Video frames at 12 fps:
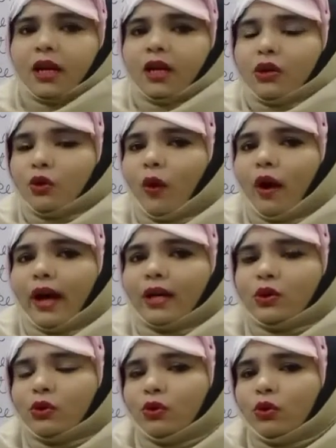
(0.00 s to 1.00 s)
so
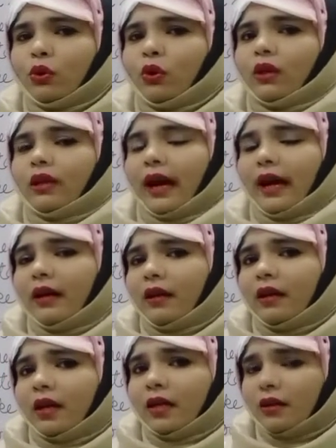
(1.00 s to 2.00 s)
as to
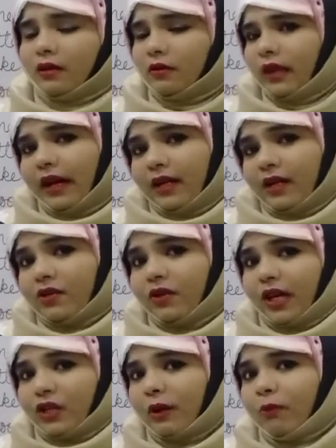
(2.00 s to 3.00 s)
that
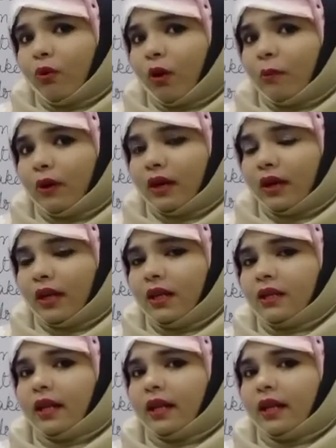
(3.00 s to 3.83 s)
stretching properties,